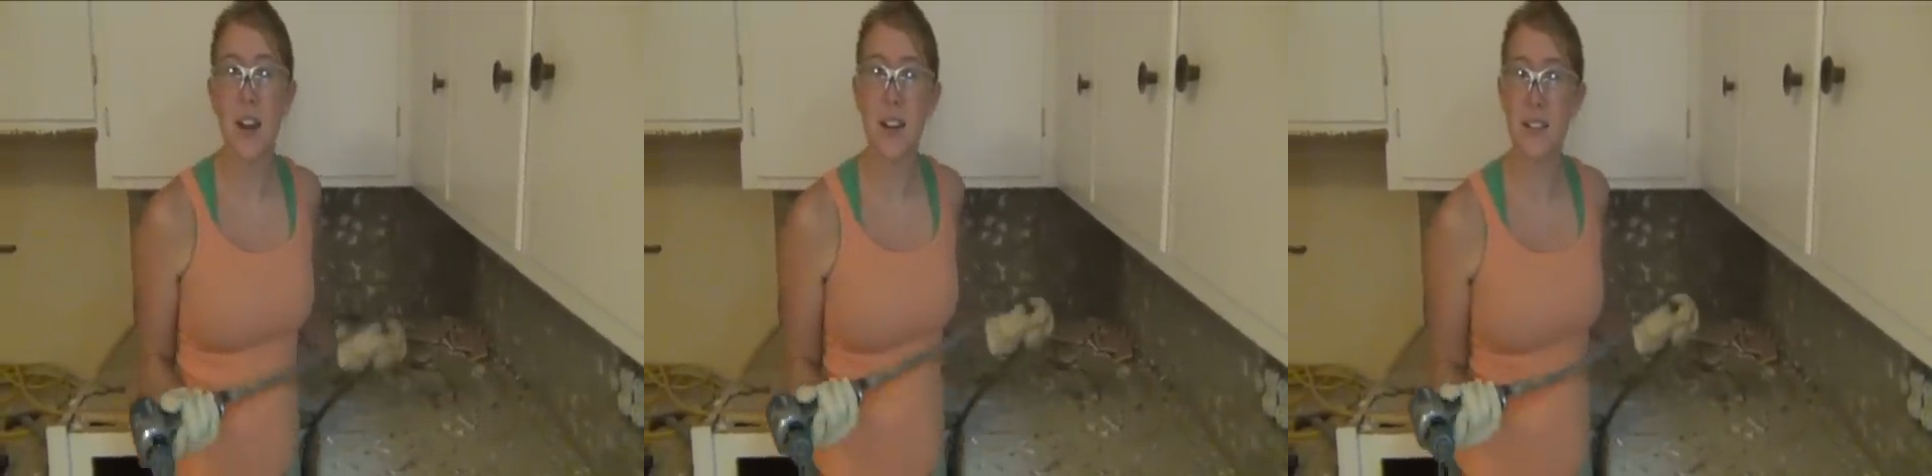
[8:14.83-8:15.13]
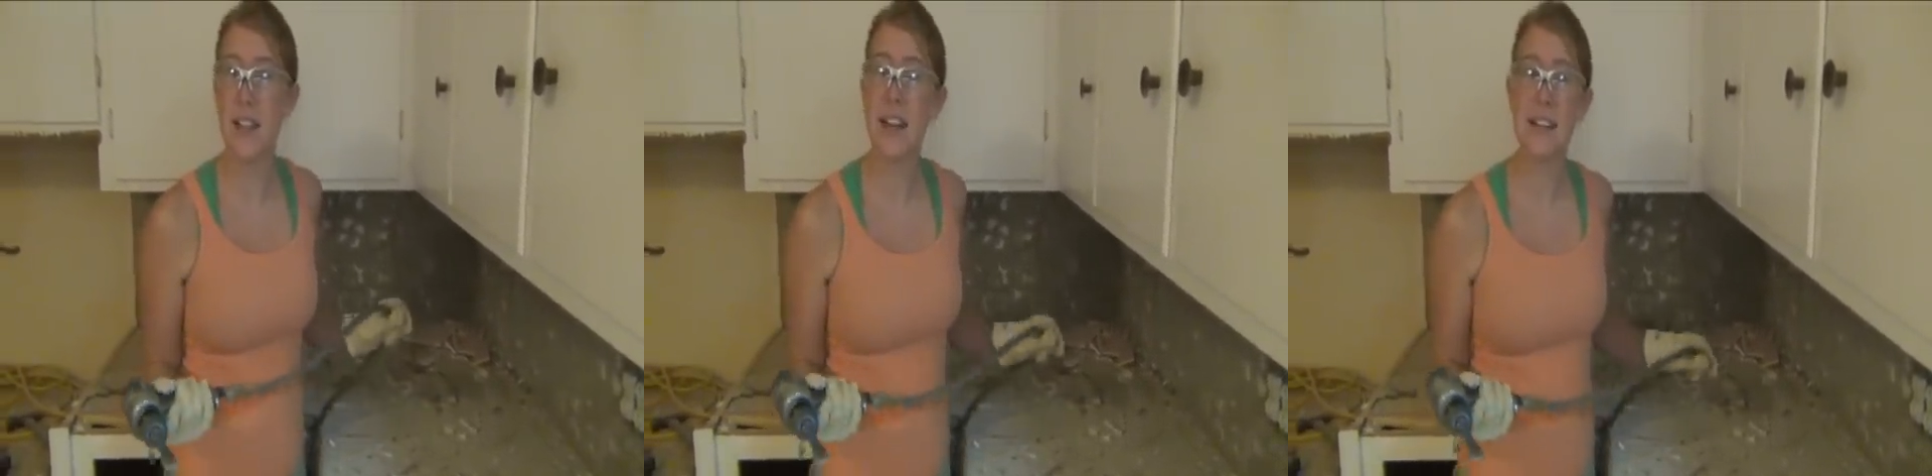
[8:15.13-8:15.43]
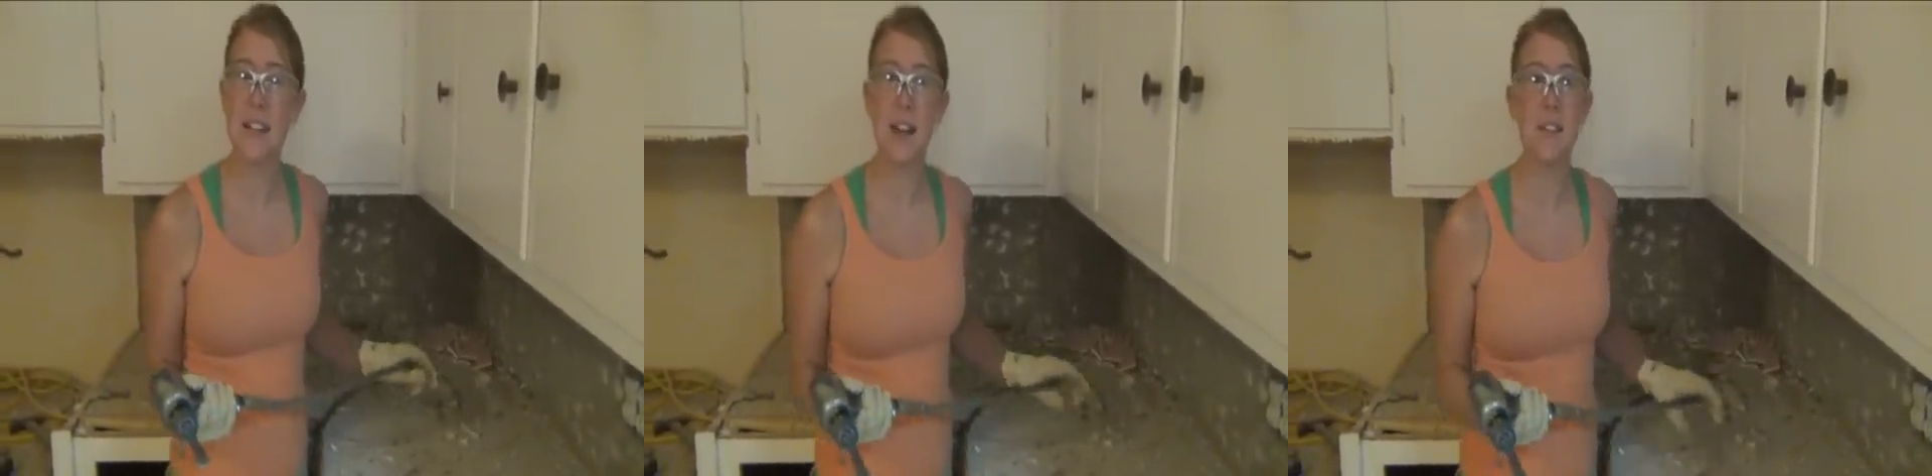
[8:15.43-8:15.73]
on
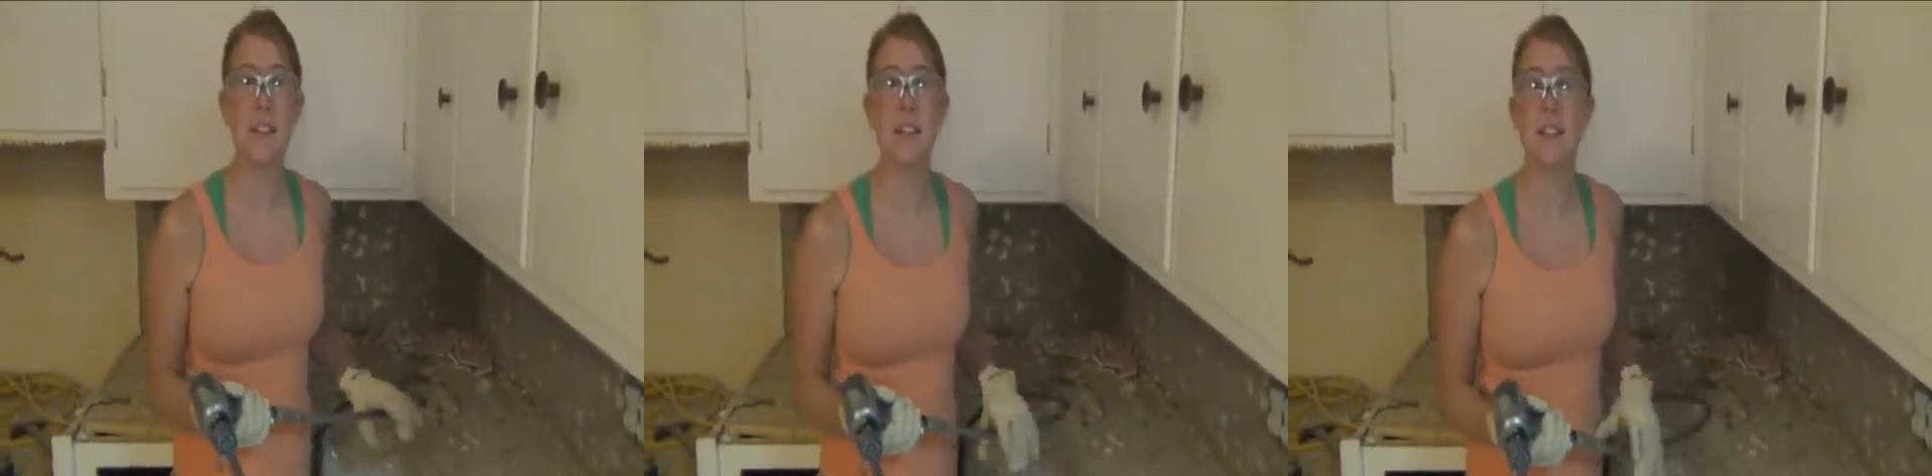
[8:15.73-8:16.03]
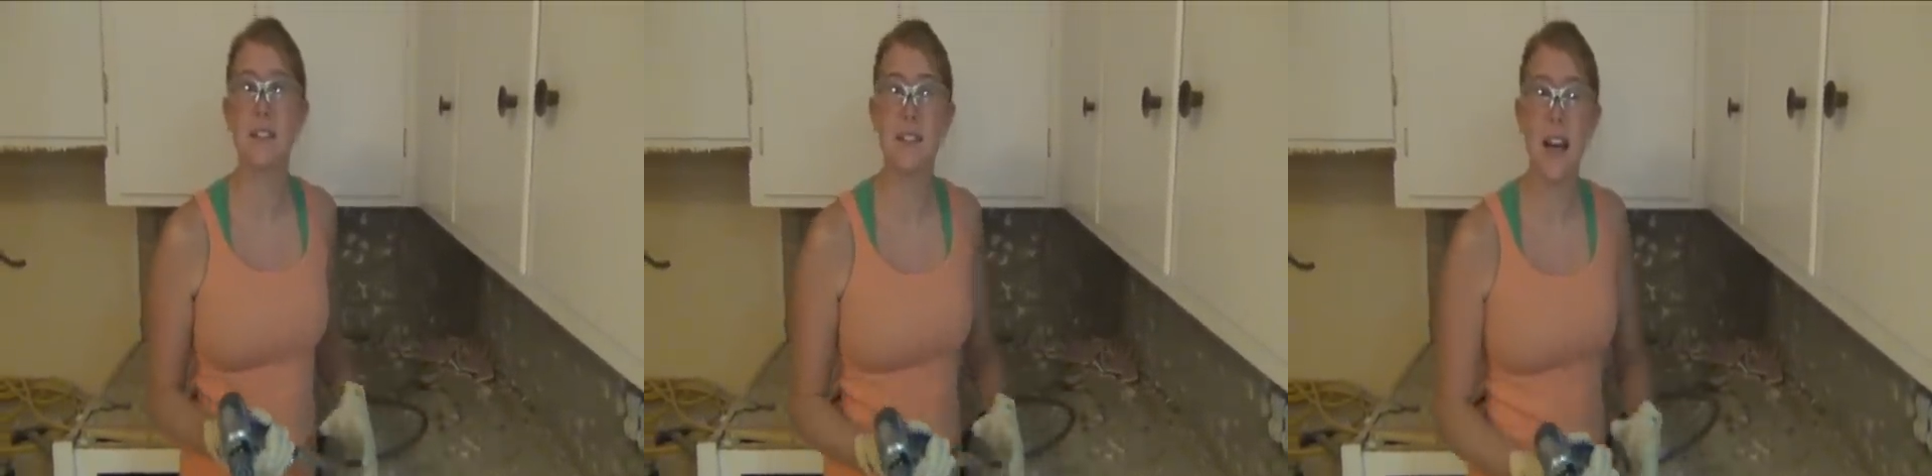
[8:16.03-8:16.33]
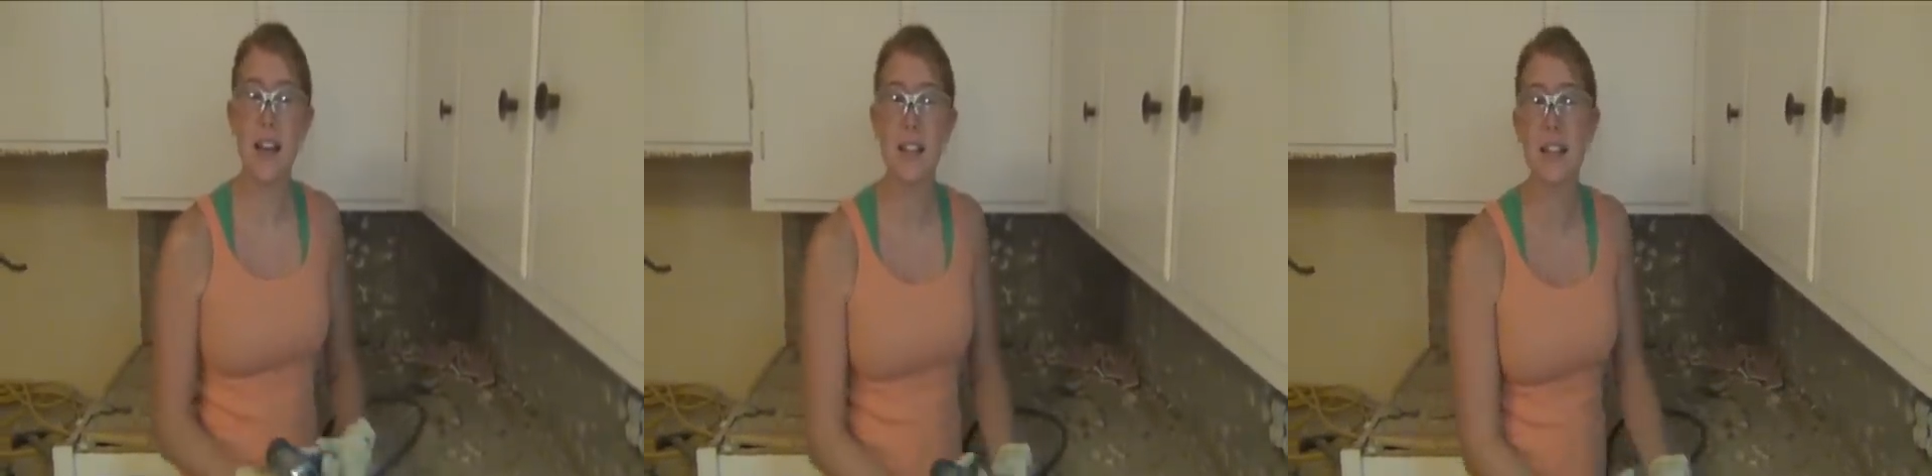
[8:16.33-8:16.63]
laying down the
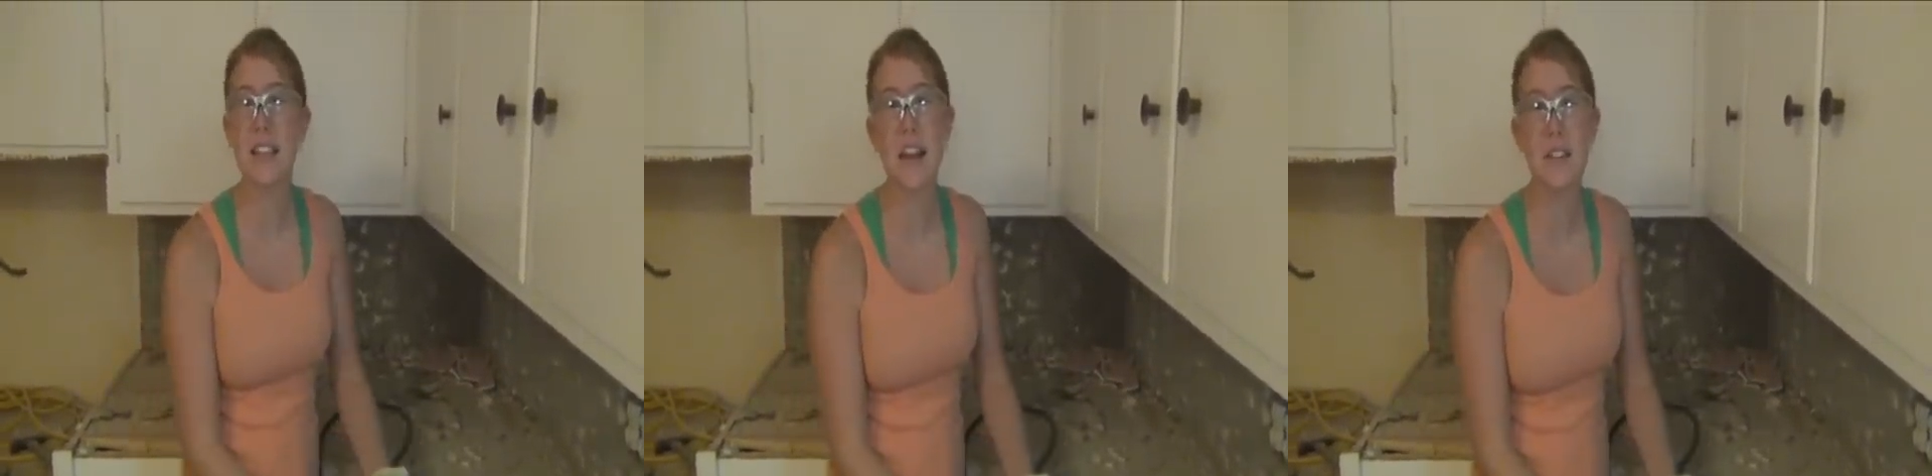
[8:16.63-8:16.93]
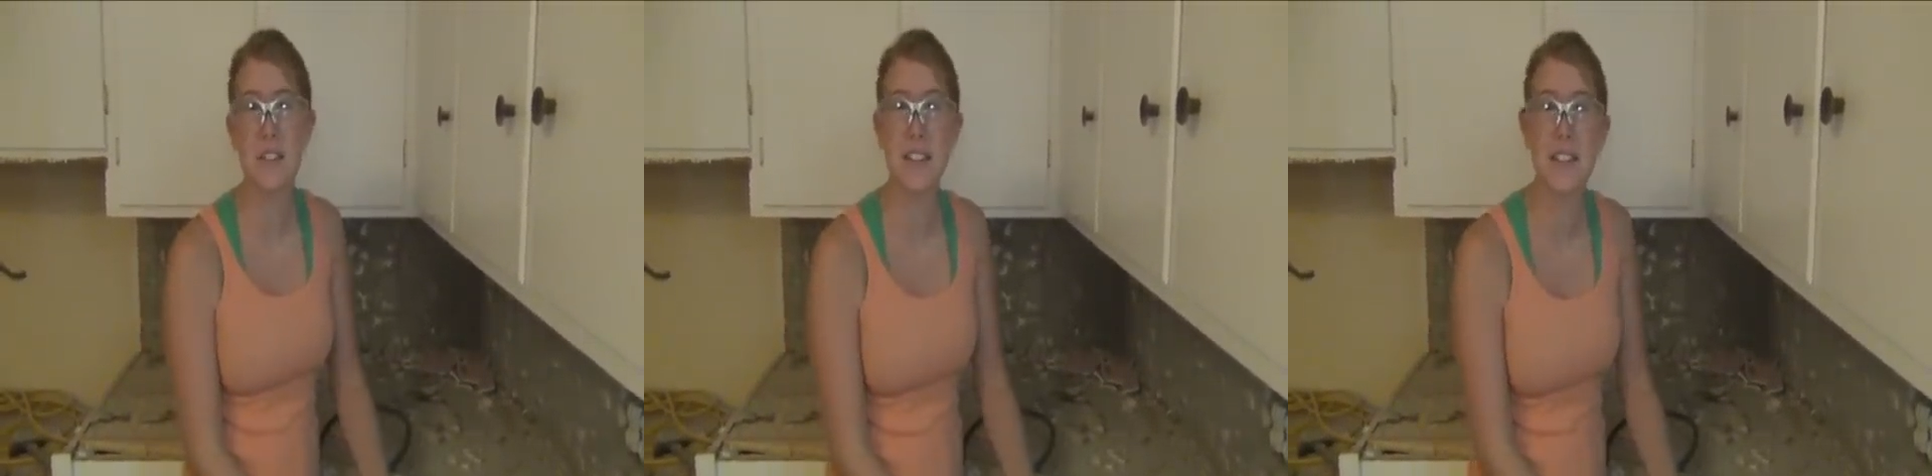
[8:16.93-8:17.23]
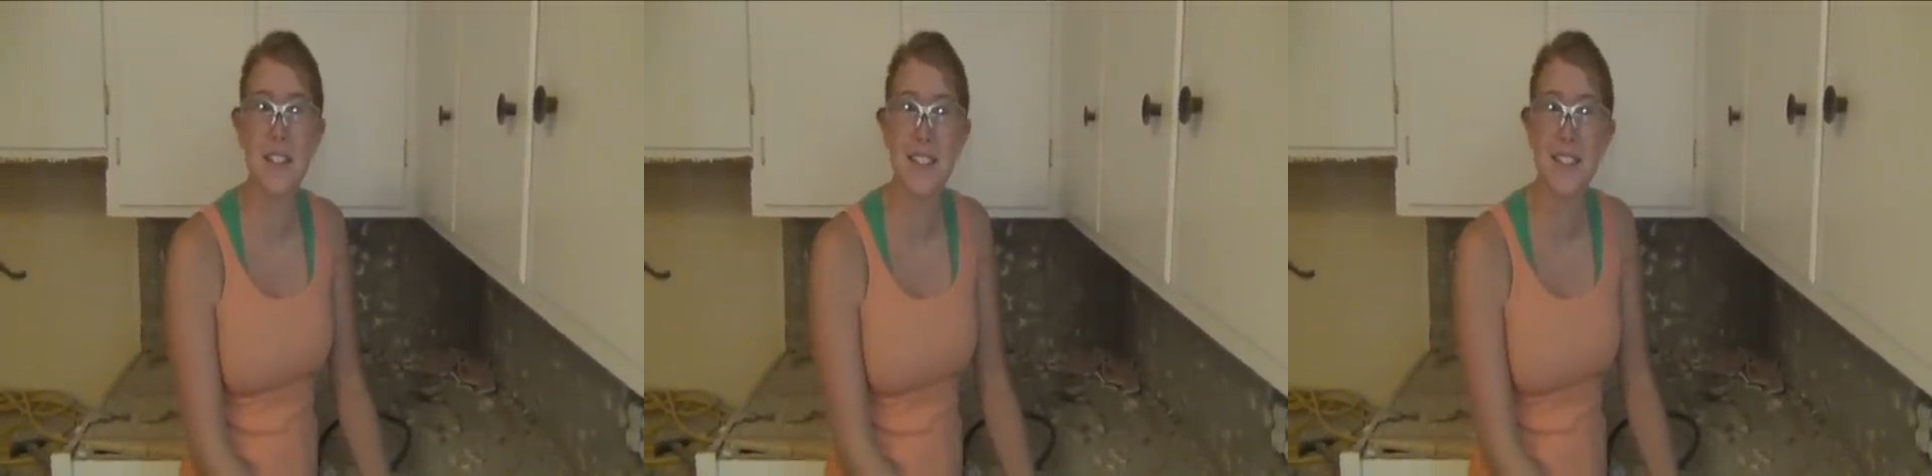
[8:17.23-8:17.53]
tile and the
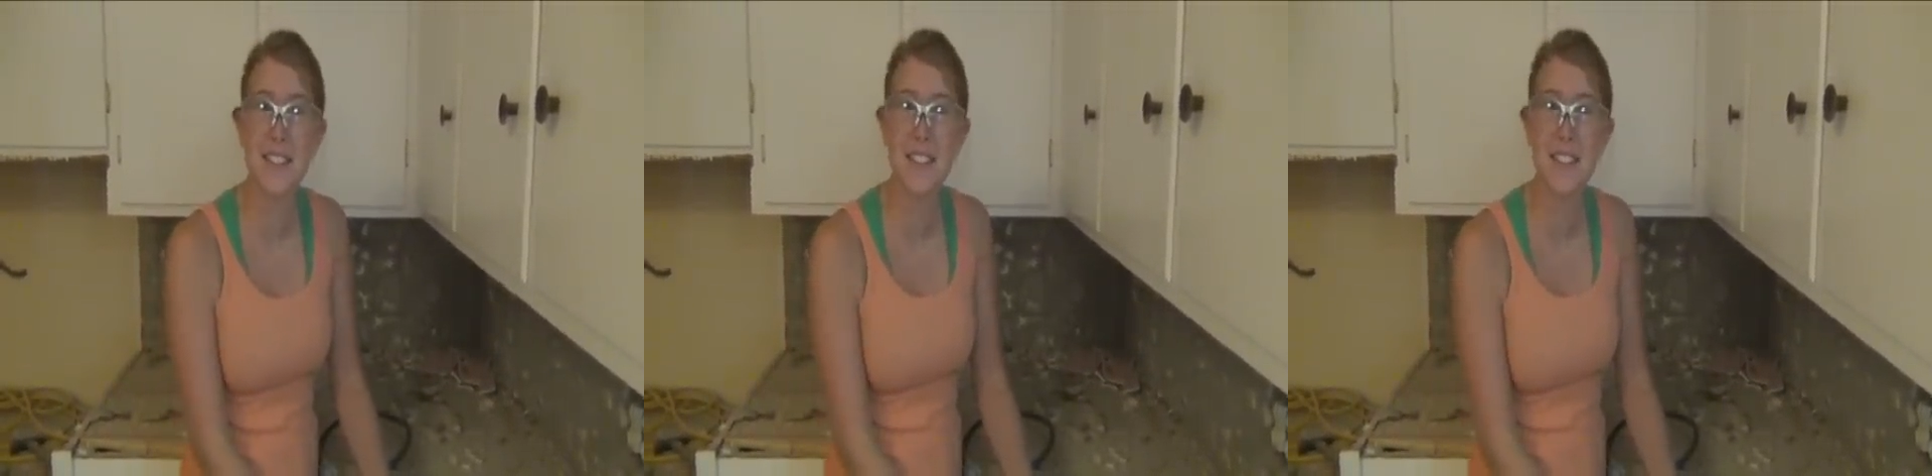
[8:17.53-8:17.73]
counters.